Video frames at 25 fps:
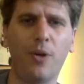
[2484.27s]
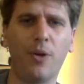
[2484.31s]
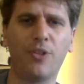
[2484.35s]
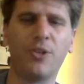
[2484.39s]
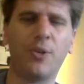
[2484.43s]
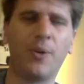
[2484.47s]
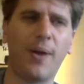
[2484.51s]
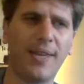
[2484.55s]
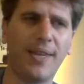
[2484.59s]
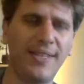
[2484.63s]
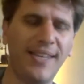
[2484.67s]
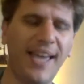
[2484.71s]

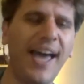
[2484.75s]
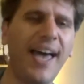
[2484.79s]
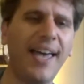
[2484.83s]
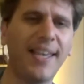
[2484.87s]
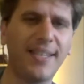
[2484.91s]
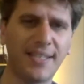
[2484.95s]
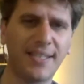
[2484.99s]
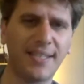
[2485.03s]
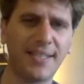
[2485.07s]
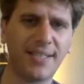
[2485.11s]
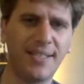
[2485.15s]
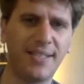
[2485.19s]
So I
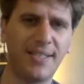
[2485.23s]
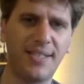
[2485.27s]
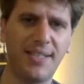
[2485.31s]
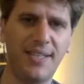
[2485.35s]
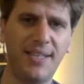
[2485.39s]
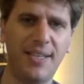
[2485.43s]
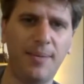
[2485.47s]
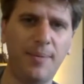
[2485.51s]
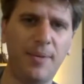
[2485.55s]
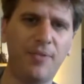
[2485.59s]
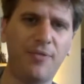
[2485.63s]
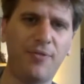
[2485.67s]
tasked a
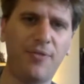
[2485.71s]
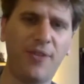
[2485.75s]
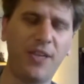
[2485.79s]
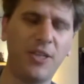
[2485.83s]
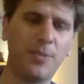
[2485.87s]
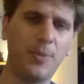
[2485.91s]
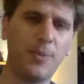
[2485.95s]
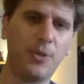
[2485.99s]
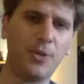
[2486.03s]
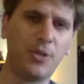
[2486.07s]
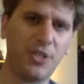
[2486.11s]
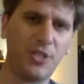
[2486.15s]
team at
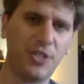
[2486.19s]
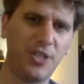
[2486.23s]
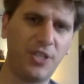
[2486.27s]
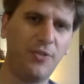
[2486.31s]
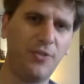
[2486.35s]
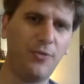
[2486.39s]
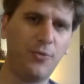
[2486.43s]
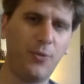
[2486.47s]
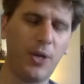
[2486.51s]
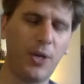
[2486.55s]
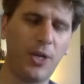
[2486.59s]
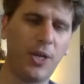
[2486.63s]
Facebook to see
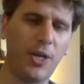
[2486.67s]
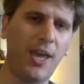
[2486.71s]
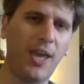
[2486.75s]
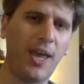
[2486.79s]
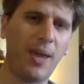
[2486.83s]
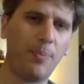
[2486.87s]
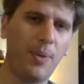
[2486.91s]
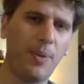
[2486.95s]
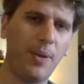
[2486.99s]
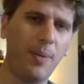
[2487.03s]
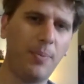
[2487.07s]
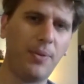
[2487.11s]
if we could
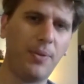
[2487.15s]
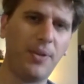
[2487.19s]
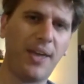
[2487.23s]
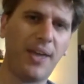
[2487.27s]
get people